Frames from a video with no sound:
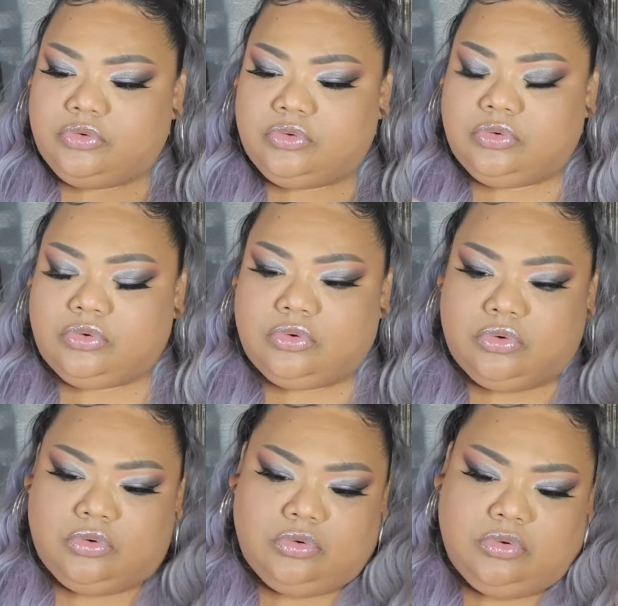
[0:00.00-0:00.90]

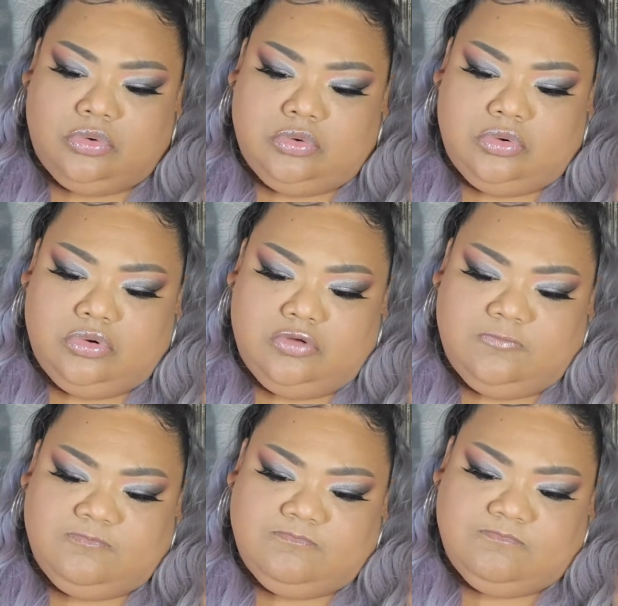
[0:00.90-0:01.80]

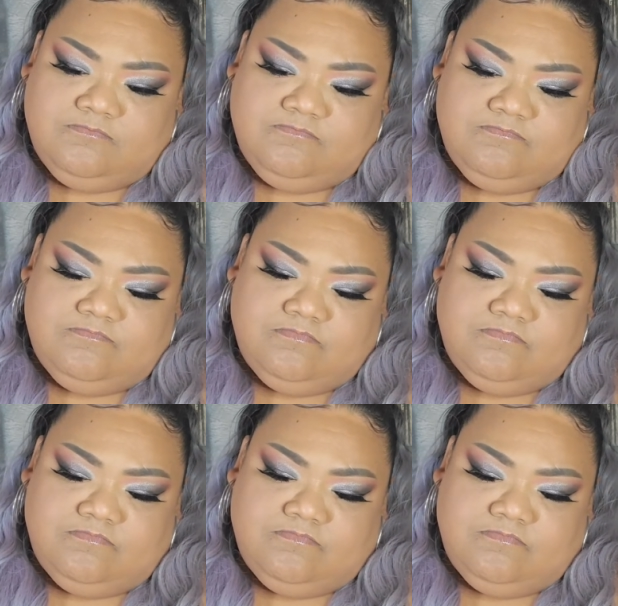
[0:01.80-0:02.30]
Nobody speaks.